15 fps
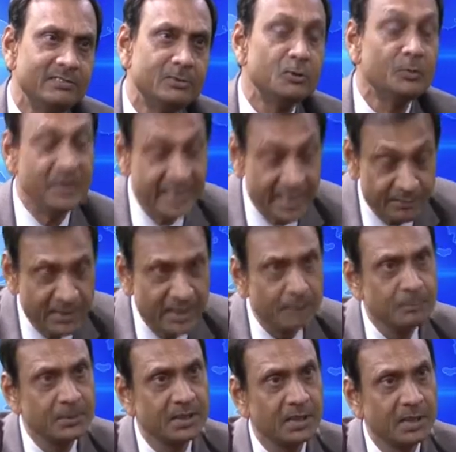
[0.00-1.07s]
to be
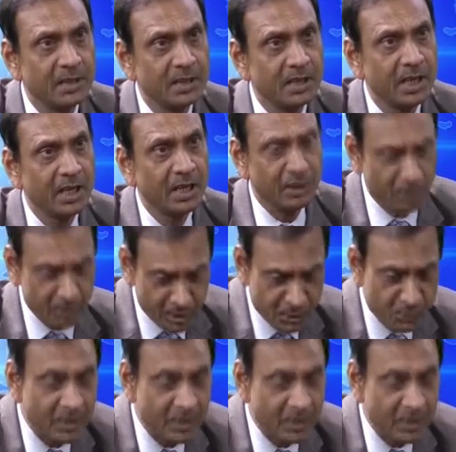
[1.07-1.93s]
developed in order to